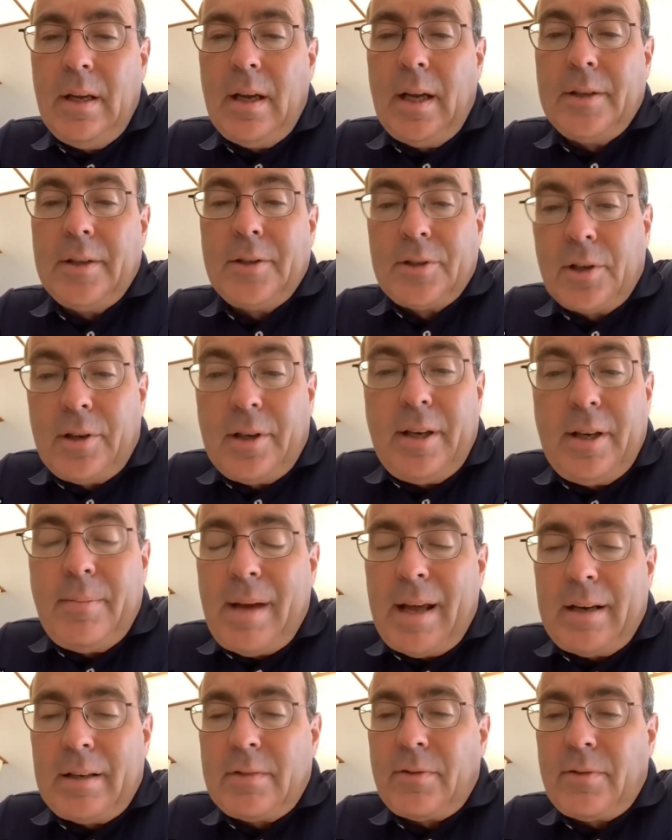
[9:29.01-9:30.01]
Uncertainty
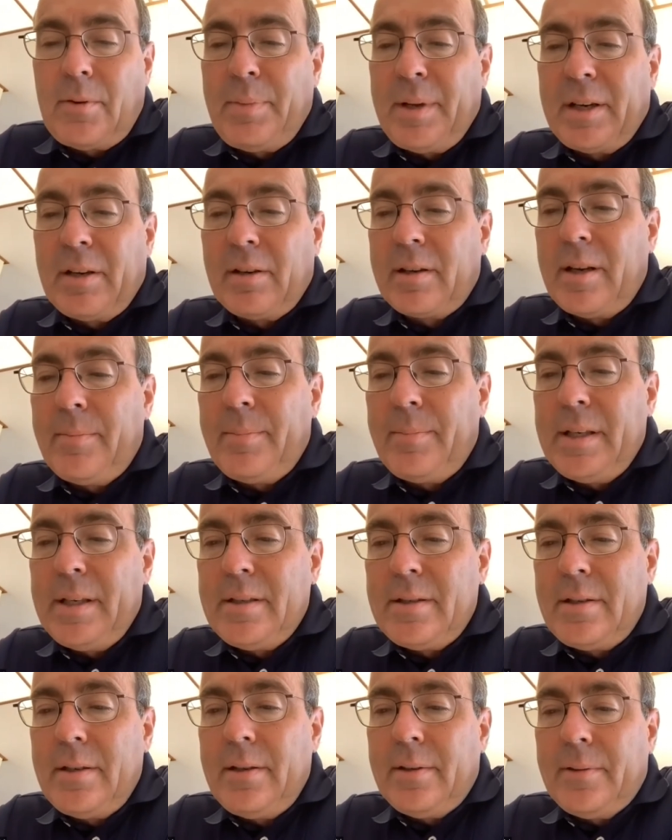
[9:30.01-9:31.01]
matters for bigger
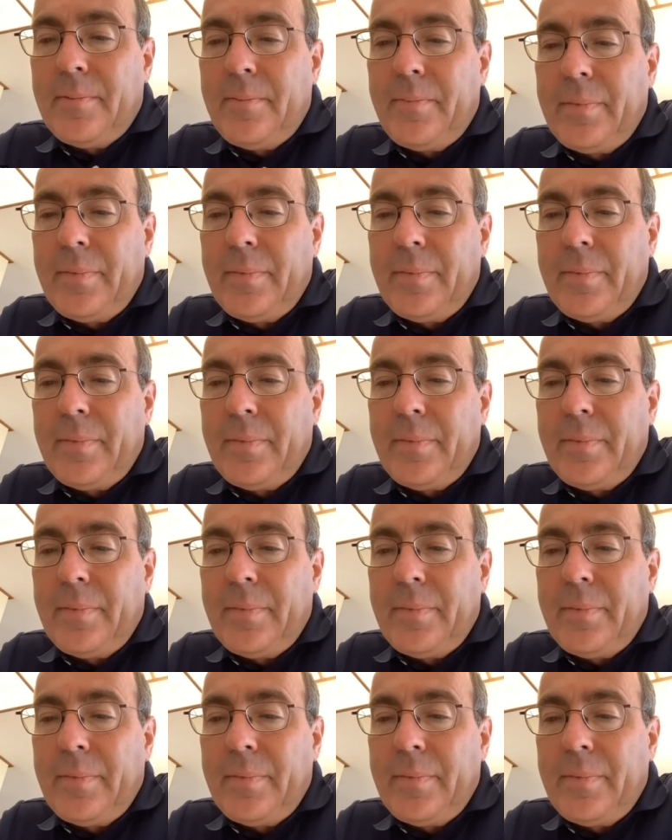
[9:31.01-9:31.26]
companies too.